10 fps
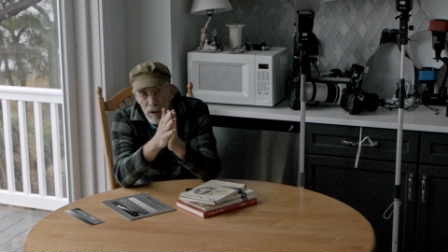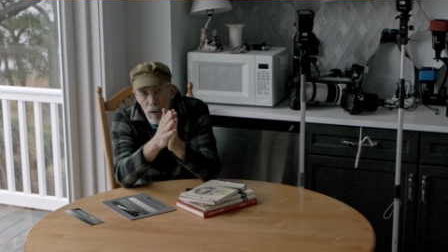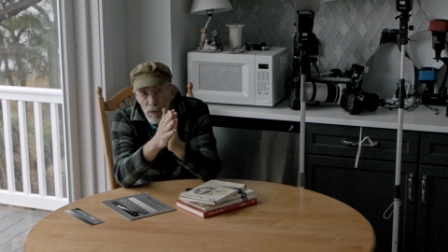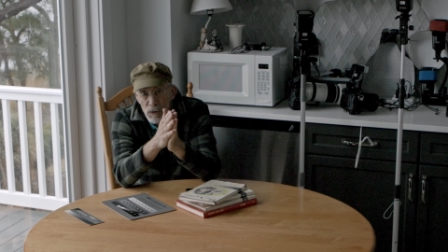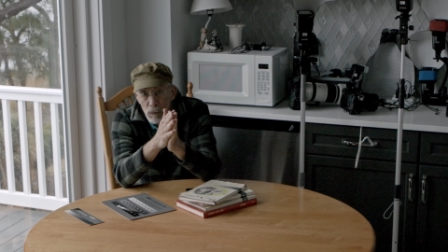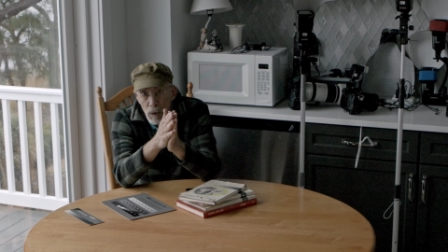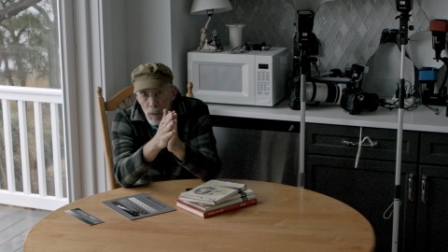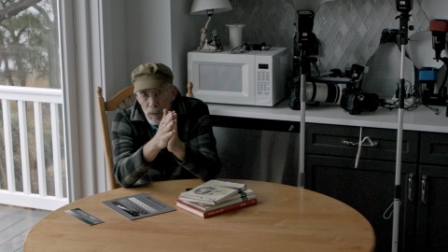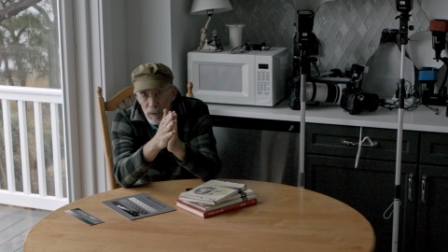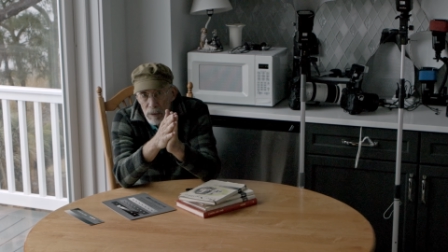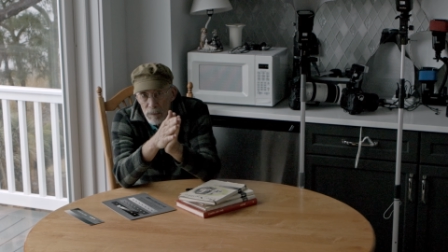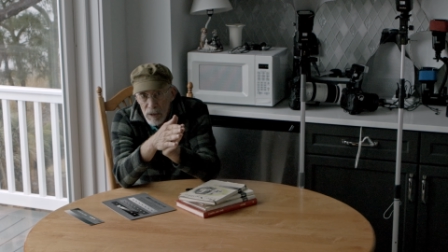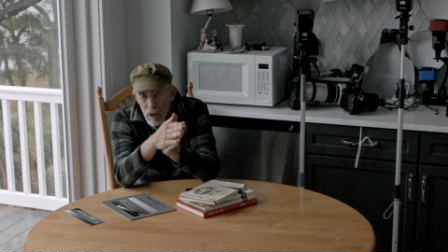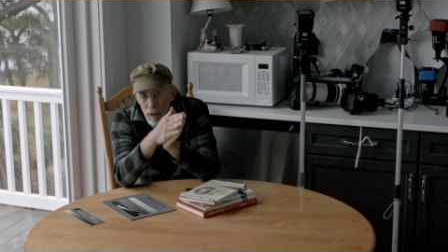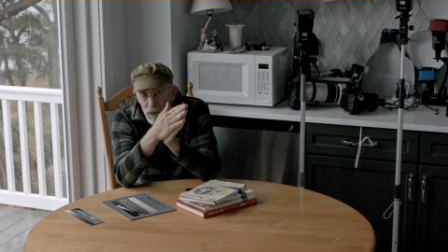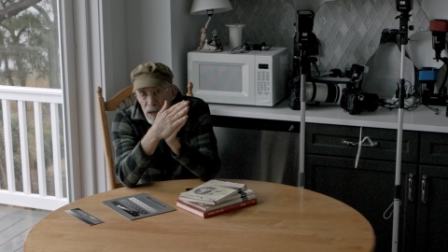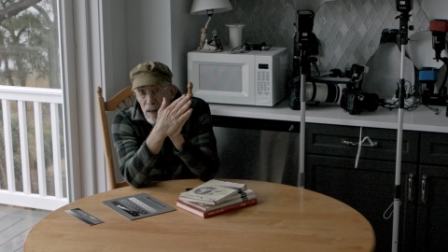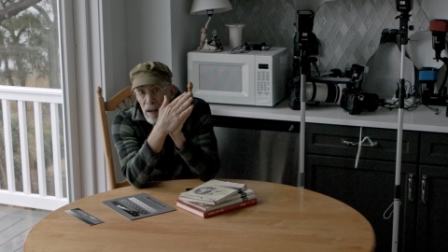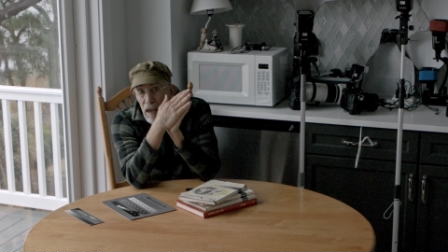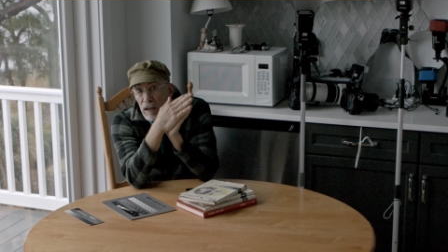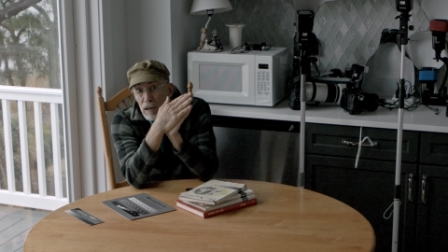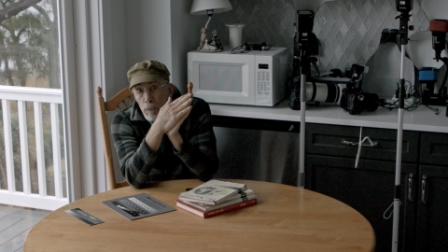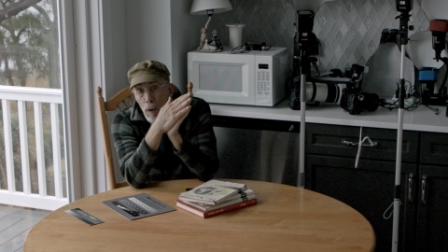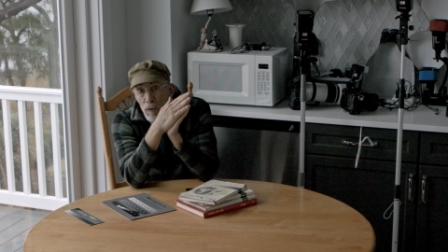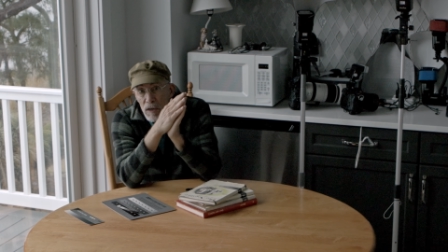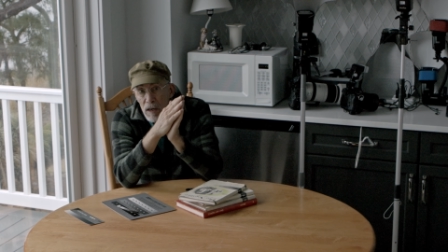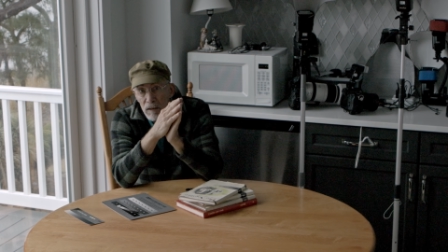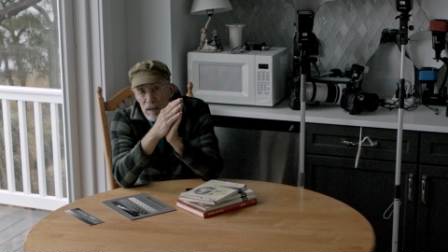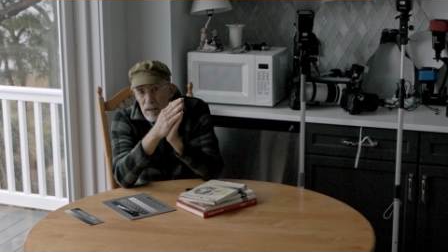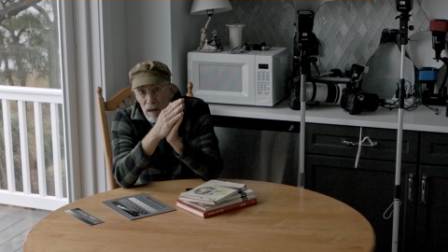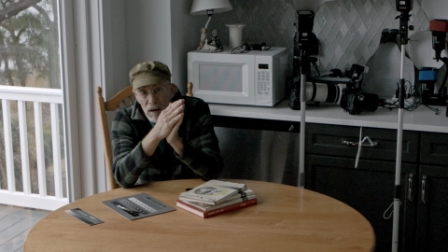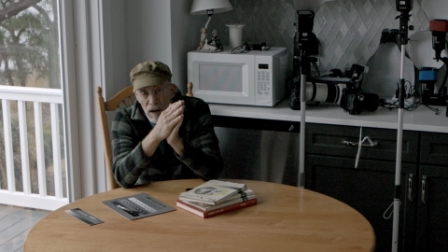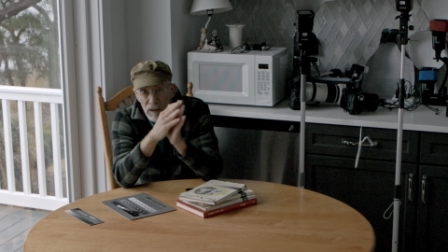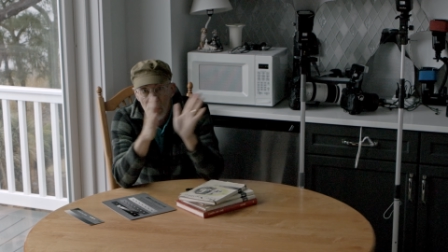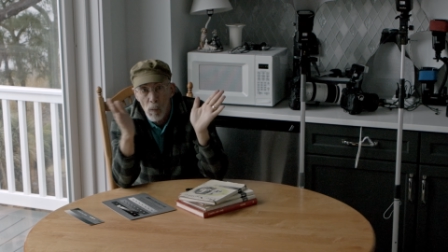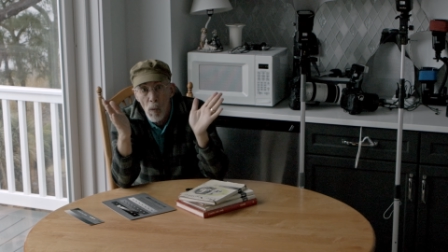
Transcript: They also coated themselves and exposing it to sunlight. There